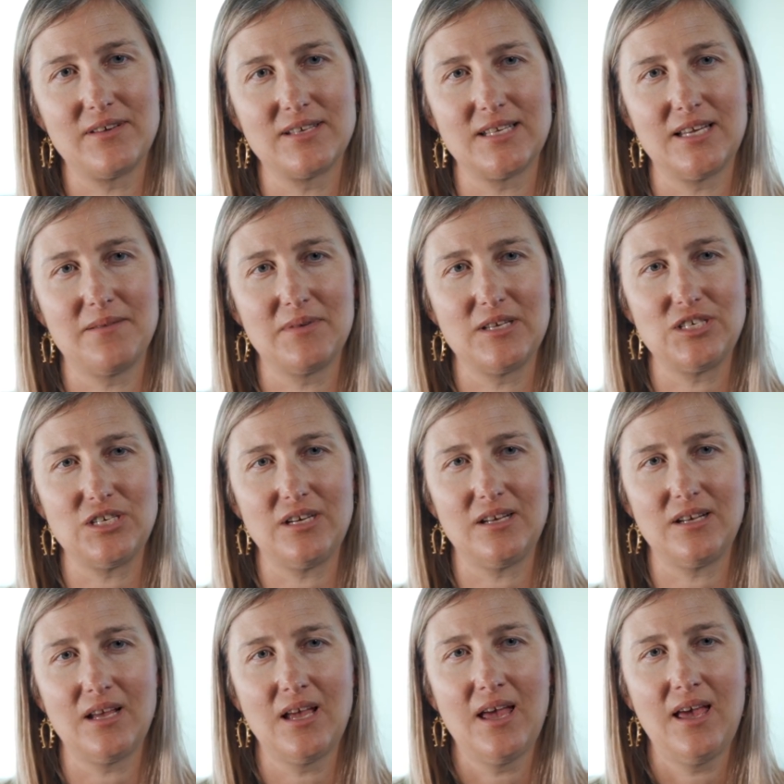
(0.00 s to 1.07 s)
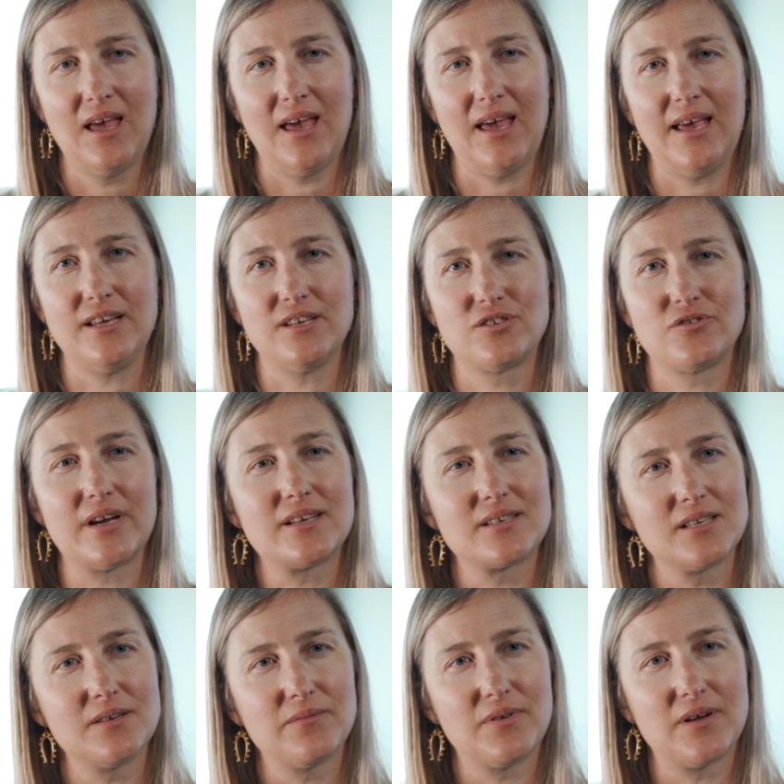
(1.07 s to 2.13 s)
is imaging a
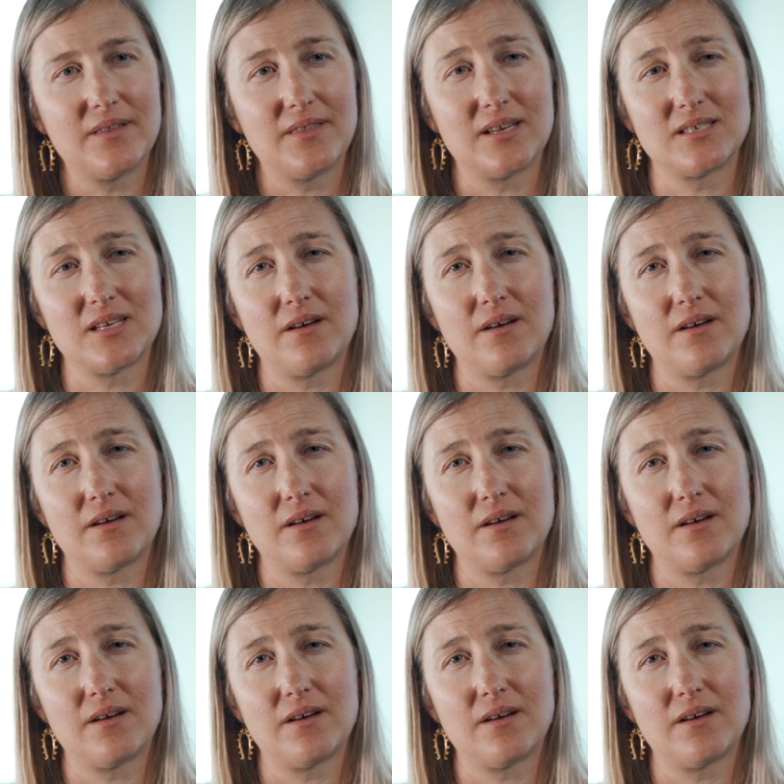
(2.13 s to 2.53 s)
strike-slip fault that's